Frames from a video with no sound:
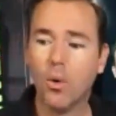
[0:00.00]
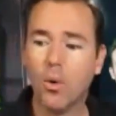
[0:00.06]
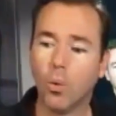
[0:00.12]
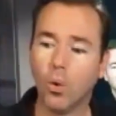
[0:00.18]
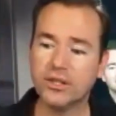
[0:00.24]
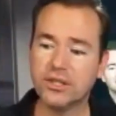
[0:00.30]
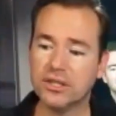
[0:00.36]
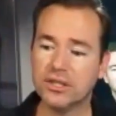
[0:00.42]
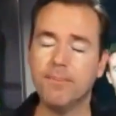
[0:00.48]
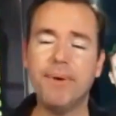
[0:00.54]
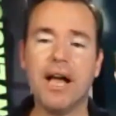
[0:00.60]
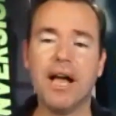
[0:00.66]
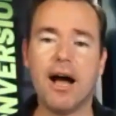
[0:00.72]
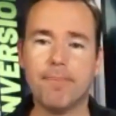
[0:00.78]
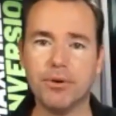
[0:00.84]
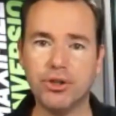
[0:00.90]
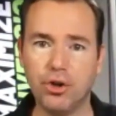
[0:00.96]
what's the big
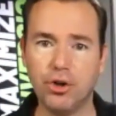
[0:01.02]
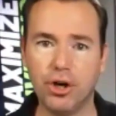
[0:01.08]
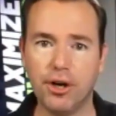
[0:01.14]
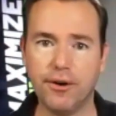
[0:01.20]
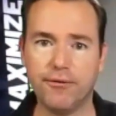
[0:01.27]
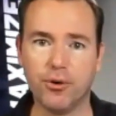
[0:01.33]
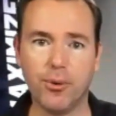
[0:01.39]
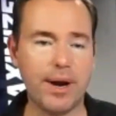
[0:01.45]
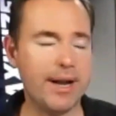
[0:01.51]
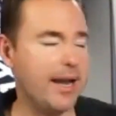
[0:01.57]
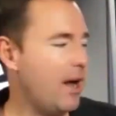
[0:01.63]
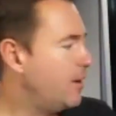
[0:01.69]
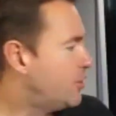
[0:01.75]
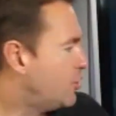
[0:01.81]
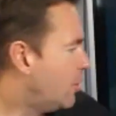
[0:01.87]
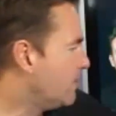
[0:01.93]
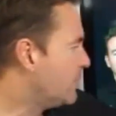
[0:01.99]
opportunity for you right now
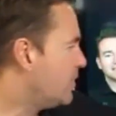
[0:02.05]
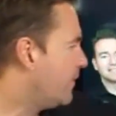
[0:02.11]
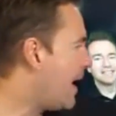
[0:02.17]
in terms of